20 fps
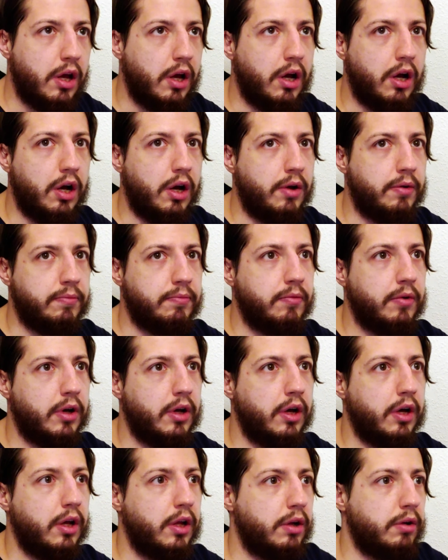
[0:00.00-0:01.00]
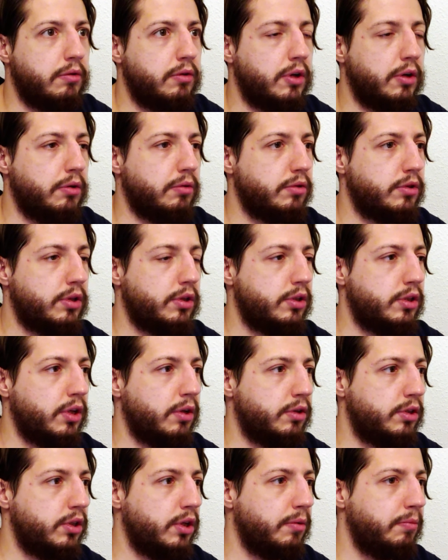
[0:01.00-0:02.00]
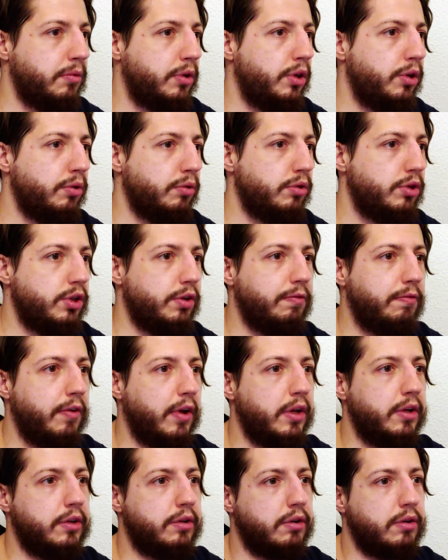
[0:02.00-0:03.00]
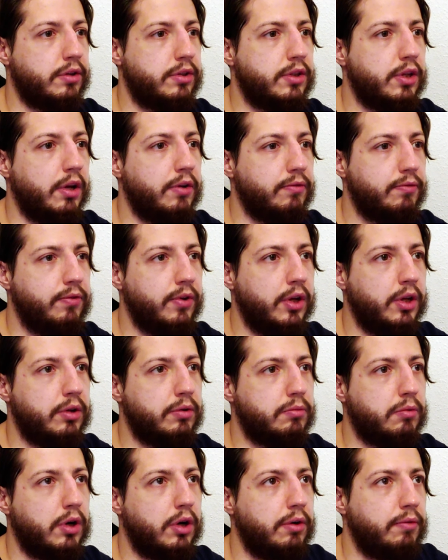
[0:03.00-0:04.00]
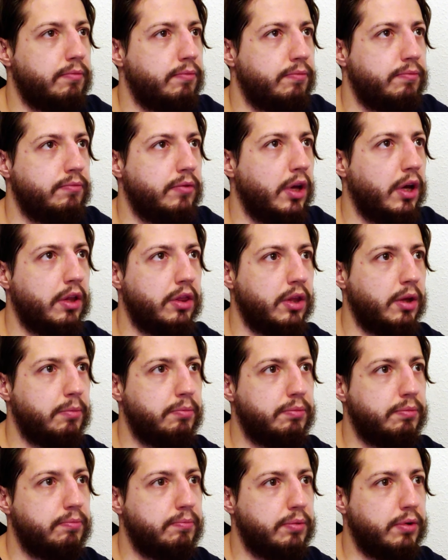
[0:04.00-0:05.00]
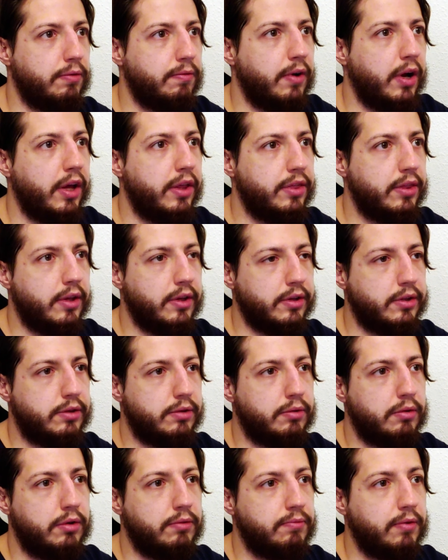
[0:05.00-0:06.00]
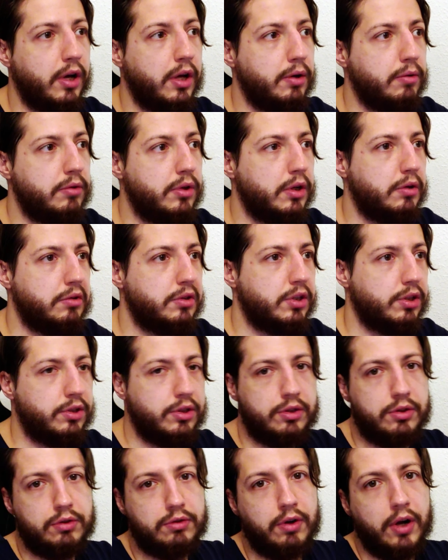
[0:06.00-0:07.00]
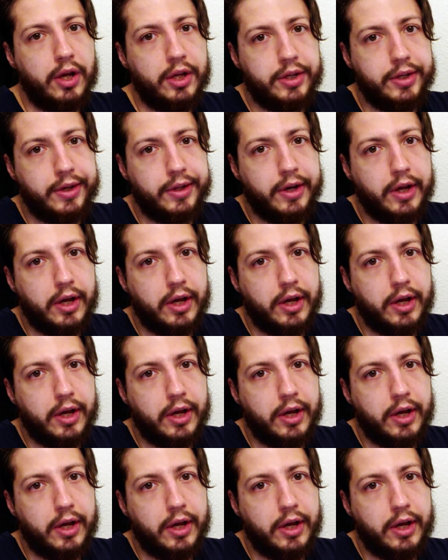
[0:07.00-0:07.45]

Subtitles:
I don't know, some huge event or something where, yeah, they provide this, or I don't know, just trying it